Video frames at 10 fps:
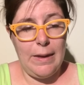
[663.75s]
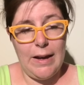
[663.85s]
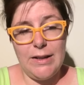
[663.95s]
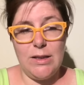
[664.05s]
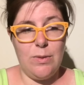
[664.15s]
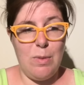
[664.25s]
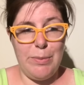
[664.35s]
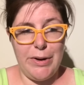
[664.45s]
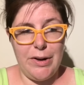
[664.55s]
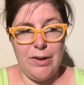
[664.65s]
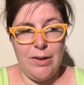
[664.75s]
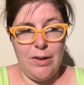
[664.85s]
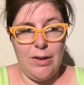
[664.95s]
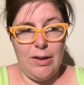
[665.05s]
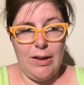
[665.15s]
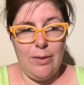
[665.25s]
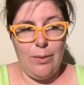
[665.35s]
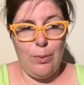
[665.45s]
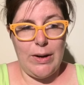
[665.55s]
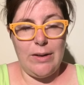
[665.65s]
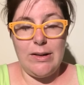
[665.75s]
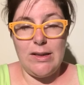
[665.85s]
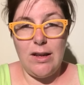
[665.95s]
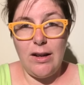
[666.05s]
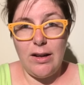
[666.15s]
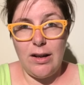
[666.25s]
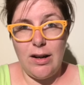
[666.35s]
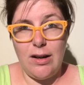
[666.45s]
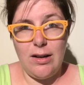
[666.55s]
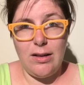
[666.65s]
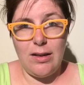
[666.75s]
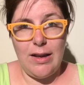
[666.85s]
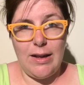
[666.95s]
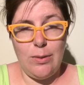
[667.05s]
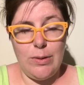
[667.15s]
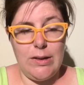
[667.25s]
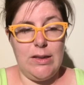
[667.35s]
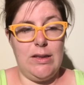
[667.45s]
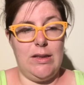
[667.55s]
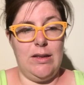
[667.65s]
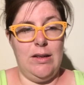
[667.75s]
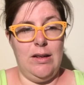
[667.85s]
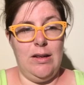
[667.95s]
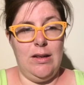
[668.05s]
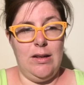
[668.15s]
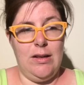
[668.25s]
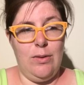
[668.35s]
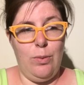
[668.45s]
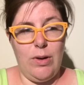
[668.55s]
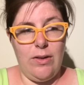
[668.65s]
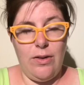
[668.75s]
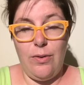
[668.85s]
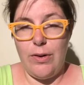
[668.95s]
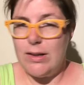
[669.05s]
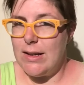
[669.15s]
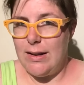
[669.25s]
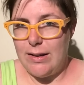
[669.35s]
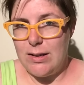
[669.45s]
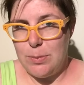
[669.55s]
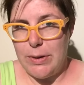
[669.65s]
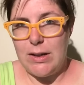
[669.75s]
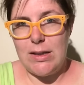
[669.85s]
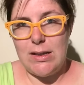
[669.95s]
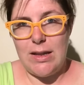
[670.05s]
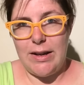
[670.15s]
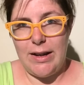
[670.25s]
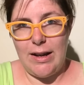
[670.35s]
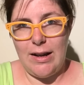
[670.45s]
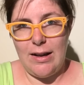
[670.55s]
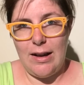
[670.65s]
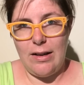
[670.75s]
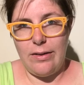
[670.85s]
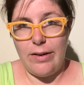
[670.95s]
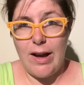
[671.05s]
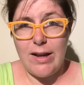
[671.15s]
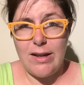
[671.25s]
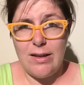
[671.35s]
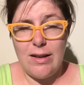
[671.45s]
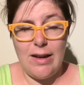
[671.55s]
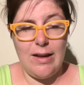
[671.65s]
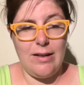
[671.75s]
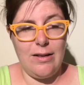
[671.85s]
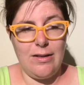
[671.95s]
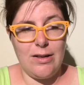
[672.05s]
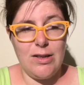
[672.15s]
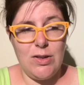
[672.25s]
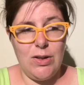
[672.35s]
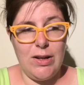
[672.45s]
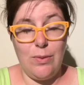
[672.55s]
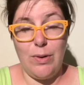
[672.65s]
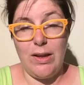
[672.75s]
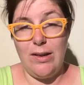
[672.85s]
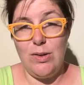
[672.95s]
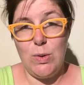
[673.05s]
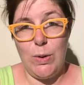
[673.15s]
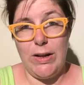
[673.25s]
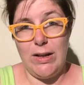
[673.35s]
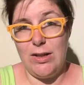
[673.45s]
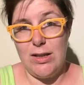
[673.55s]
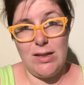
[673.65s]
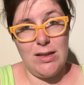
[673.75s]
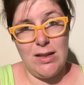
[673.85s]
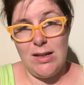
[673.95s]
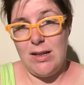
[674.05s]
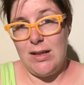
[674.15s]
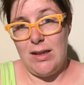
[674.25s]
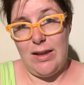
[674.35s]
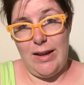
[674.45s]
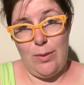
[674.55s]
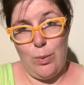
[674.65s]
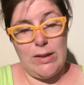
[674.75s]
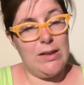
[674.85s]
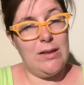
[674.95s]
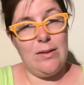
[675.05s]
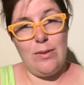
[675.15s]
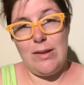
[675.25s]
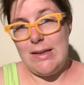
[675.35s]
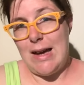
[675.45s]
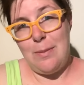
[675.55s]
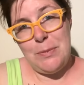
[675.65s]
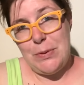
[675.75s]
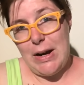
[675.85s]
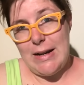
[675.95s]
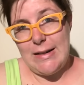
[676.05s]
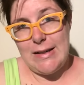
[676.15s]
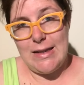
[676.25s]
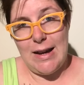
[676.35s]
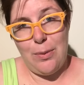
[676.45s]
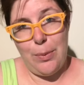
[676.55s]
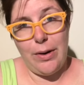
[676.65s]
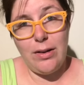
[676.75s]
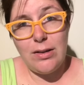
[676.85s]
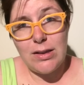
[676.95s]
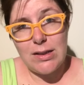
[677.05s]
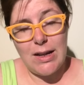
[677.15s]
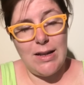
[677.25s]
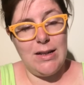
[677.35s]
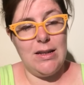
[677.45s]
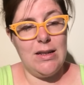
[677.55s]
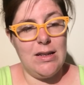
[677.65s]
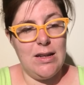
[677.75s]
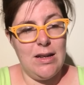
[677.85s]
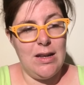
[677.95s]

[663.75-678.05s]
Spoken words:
I just remember when I was younger, like, it was one of the first English books that I read and understood and really enjoyed and just like was zapped right into that world. And